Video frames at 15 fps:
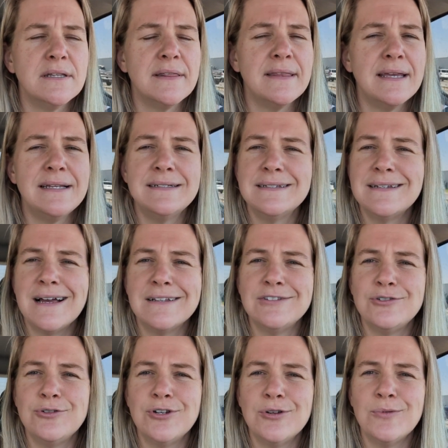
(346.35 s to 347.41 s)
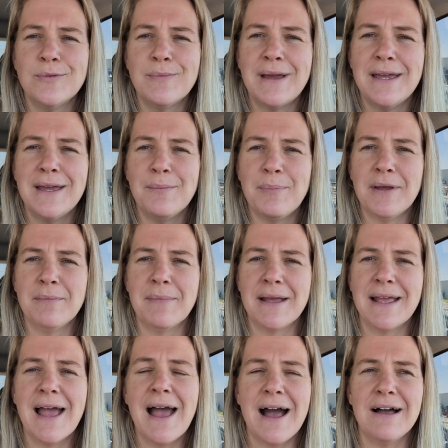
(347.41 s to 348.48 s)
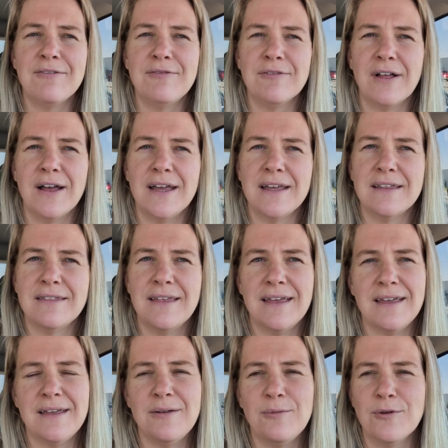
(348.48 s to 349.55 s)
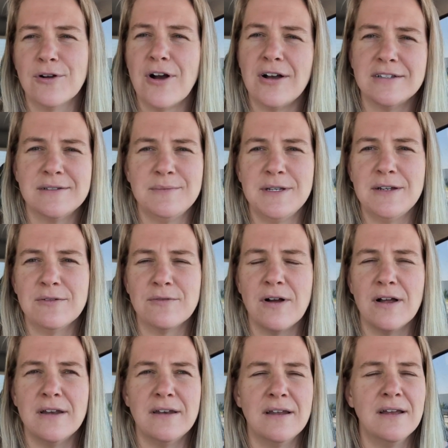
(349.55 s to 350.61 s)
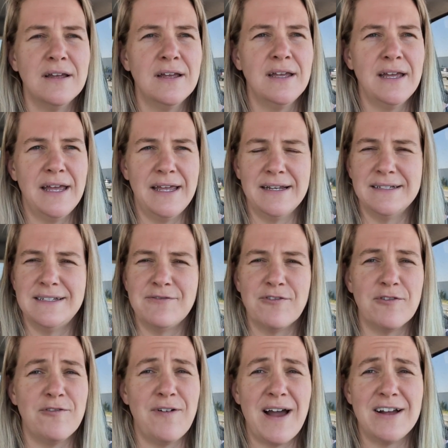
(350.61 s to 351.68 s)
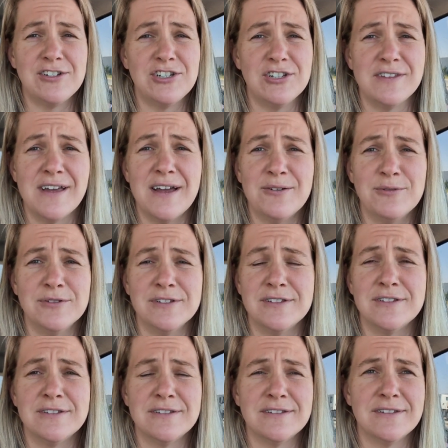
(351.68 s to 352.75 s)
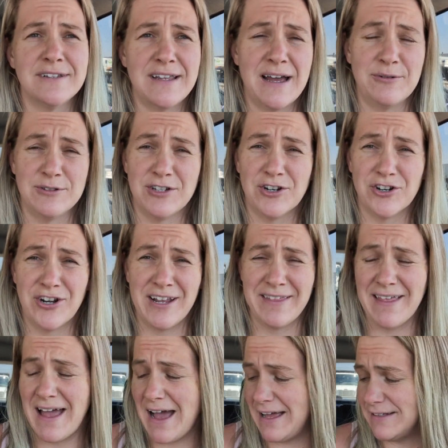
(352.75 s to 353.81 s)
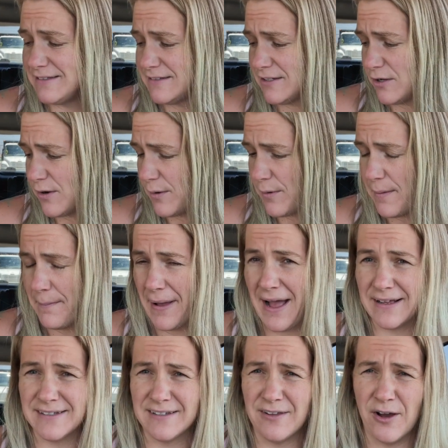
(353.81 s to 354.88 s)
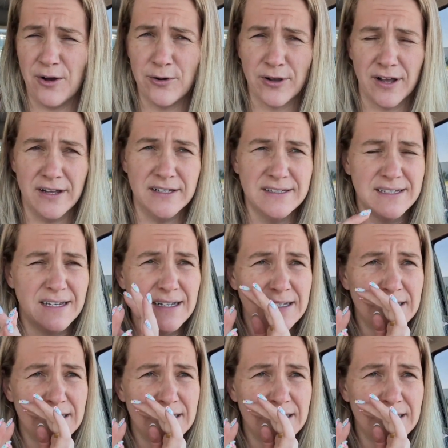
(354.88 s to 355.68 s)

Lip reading: they did not do good with my hip and my calf. Like they were causing me to run in a different fashion that was hurting that. So I went back to the Hoka's.